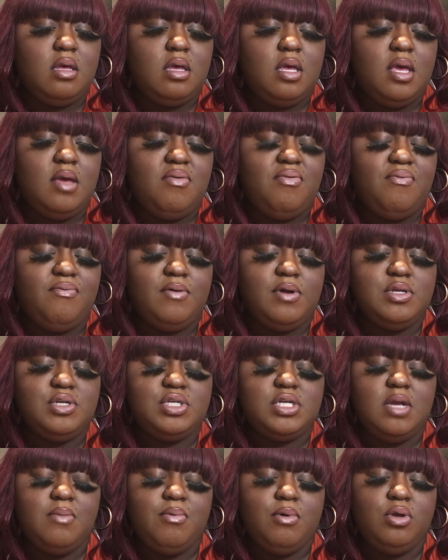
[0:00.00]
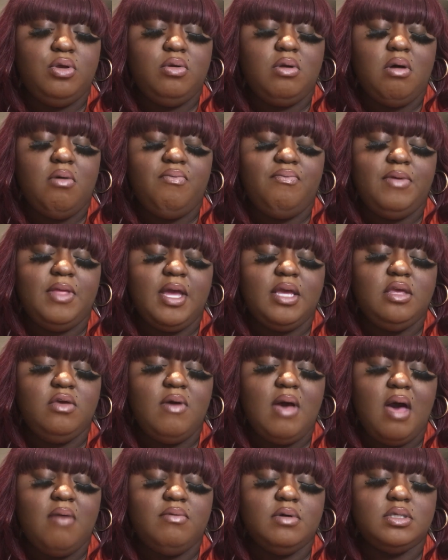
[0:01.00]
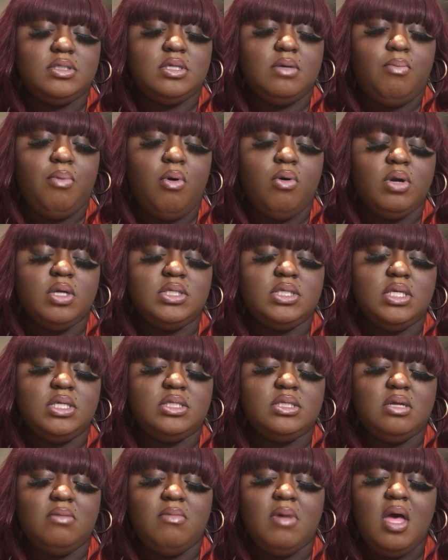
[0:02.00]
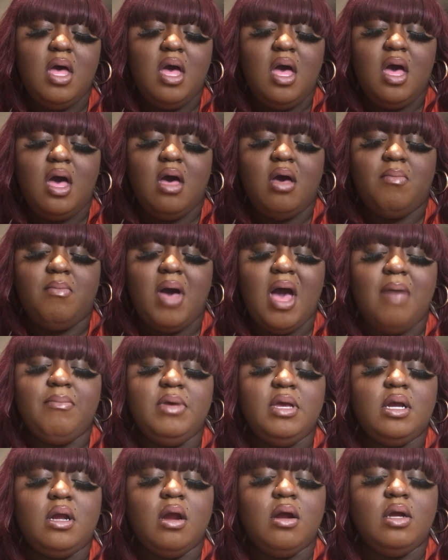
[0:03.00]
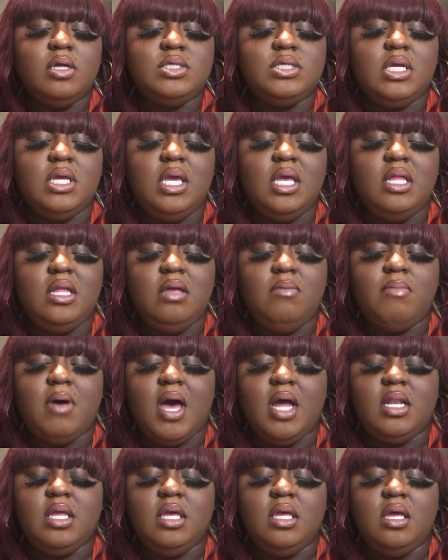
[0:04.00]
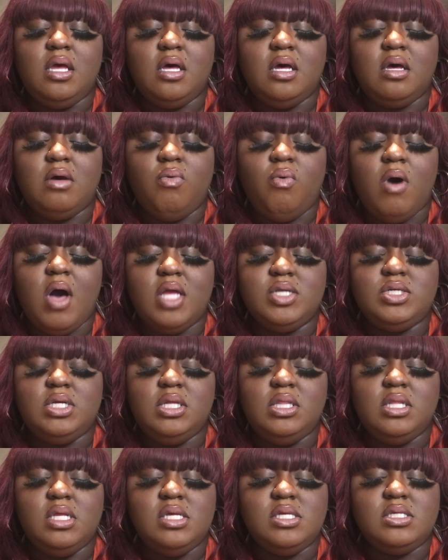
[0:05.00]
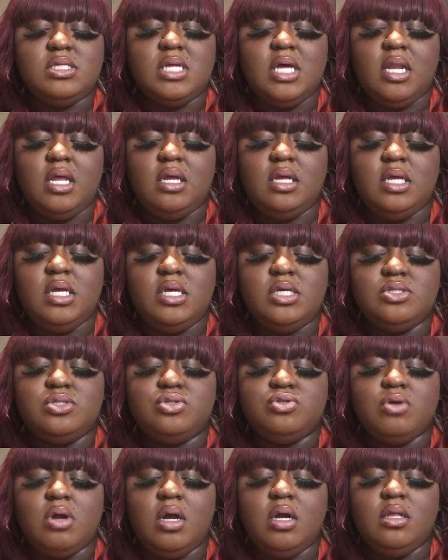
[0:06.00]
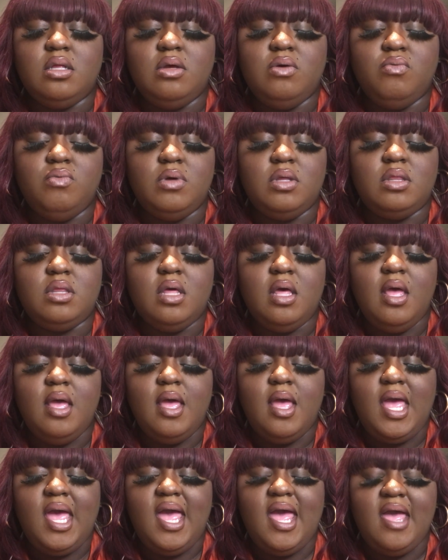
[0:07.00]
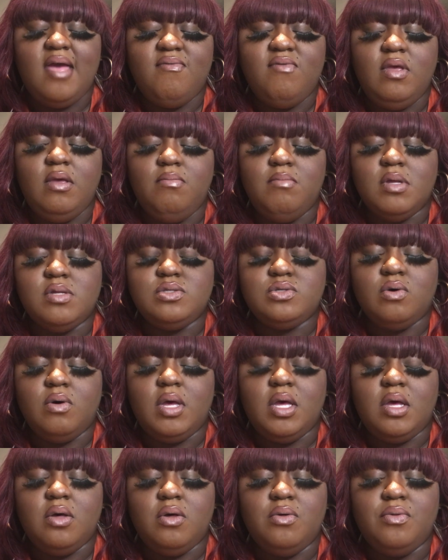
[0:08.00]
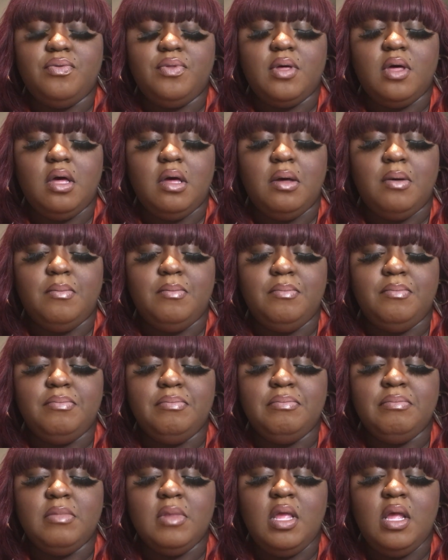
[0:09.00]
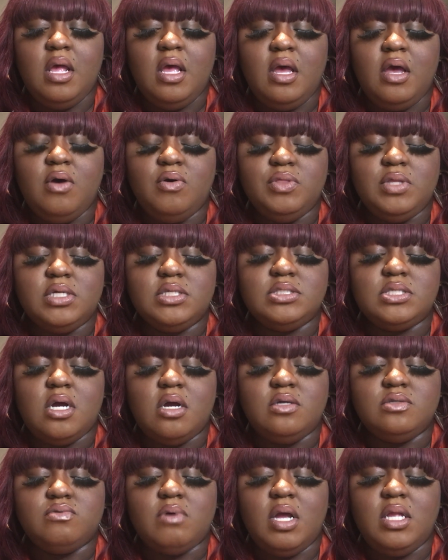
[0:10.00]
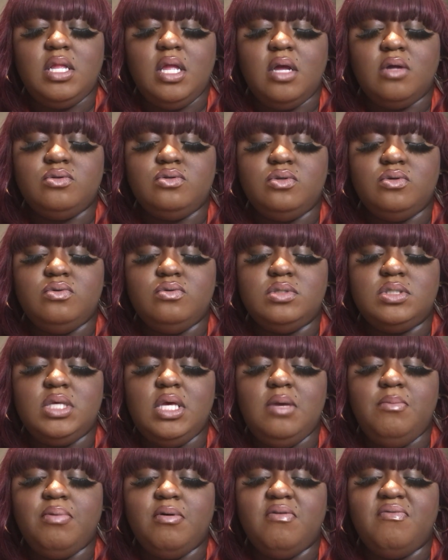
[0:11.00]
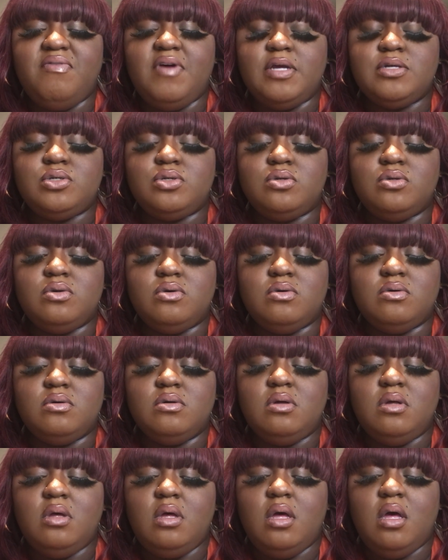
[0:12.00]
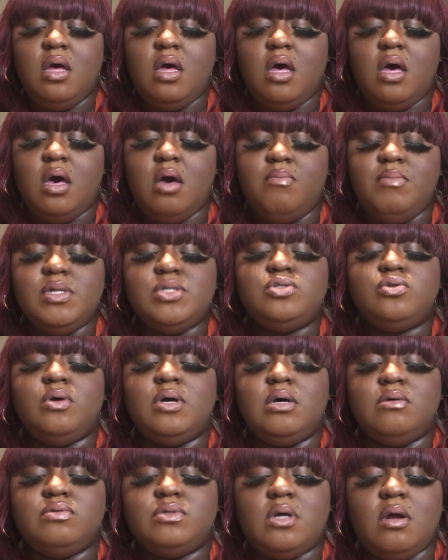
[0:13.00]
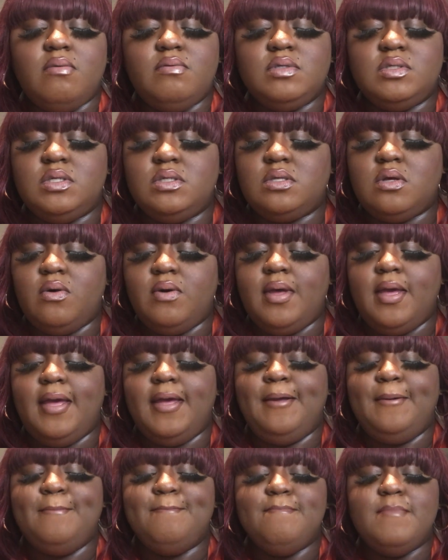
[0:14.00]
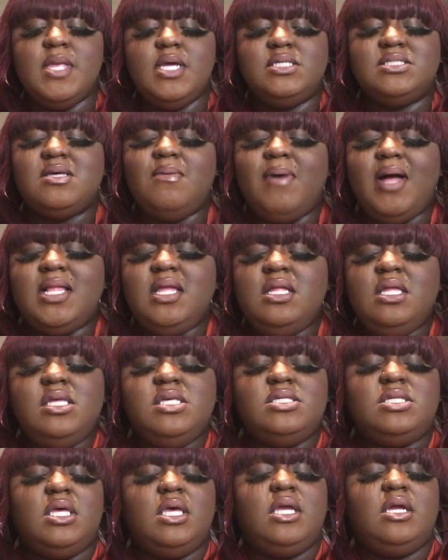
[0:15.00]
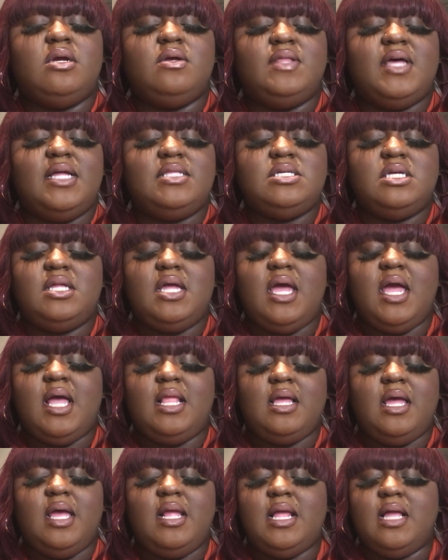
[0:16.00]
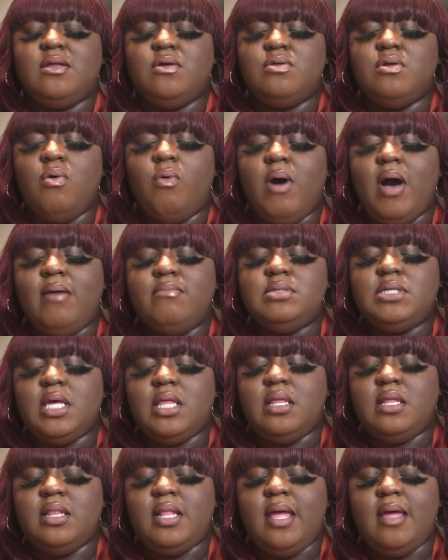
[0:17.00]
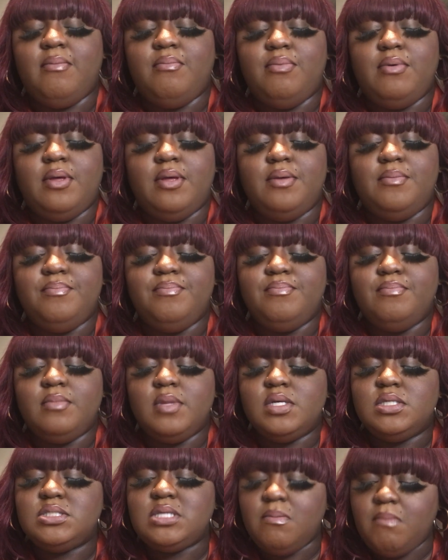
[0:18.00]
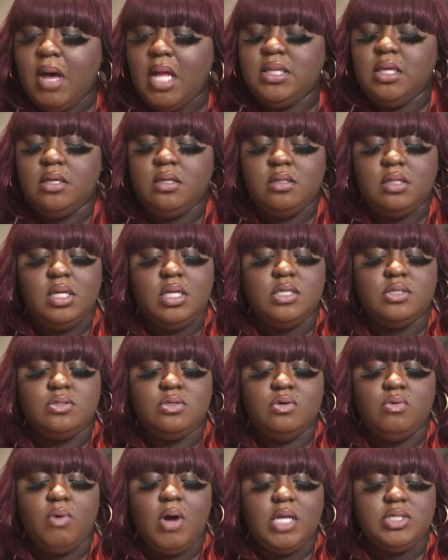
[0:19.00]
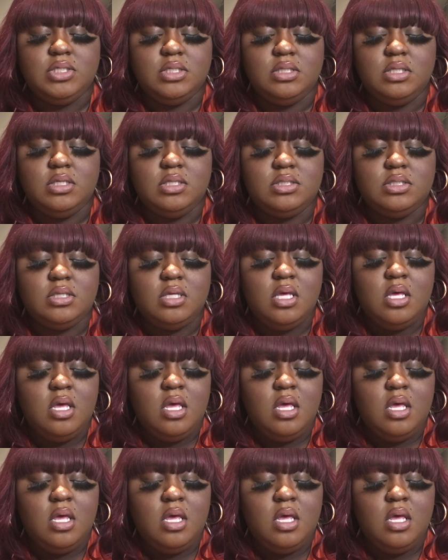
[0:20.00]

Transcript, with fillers: if friendship or you don't feel like you have a support system, um, I'm encouraging anybody uh, watching this that is struggling with heavy mental health um, health concerns right now to seek professional uh, mental health services. Okay, somebody needs to hear that today, I, and I don't know why I'm telling that, but somebody needs to watching this.